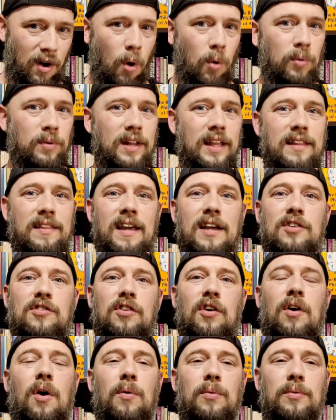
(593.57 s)
only
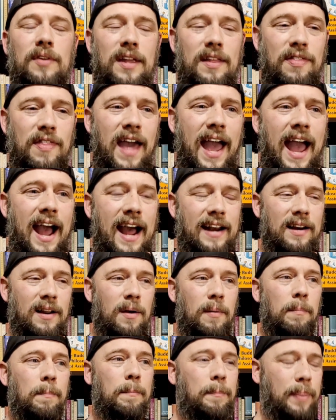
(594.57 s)
this or only that.
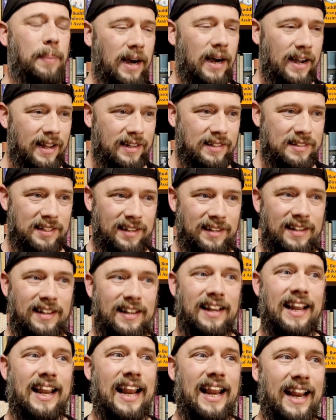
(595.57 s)
But
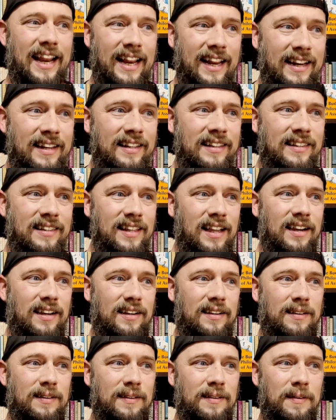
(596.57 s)
in
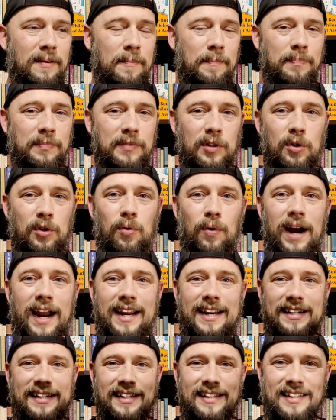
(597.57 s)
the
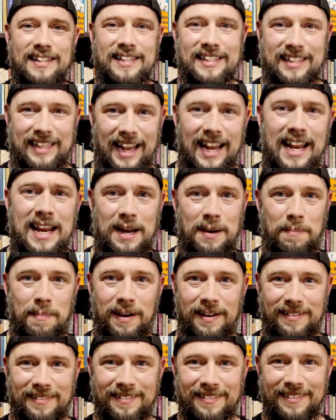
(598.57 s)
great
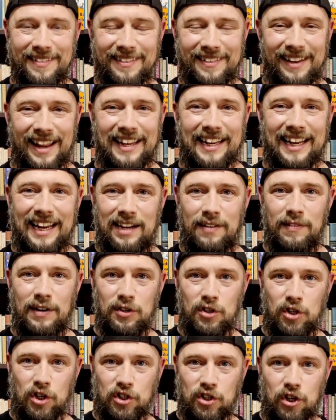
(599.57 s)
scheme, like
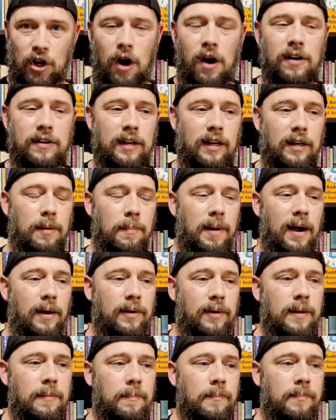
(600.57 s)
even just talking
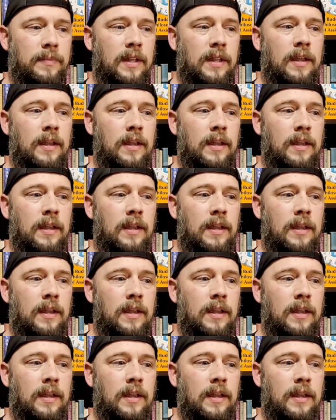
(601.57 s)
about it,